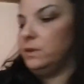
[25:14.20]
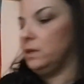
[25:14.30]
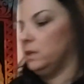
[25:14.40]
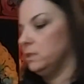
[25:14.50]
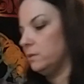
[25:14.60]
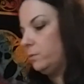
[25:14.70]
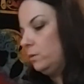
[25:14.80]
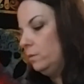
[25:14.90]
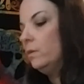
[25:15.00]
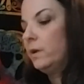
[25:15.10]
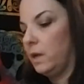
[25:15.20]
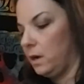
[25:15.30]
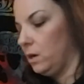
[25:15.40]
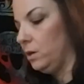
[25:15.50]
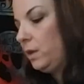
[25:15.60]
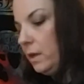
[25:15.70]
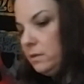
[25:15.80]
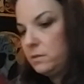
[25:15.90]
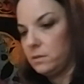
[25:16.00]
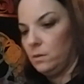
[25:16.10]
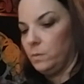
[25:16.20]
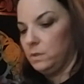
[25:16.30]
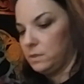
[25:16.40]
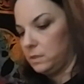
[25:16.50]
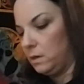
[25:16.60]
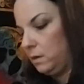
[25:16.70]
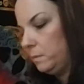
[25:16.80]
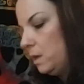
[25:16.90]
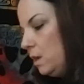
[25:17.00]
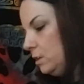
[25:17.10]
one that I need to pull? Okay, I heard yes, so I want to stop.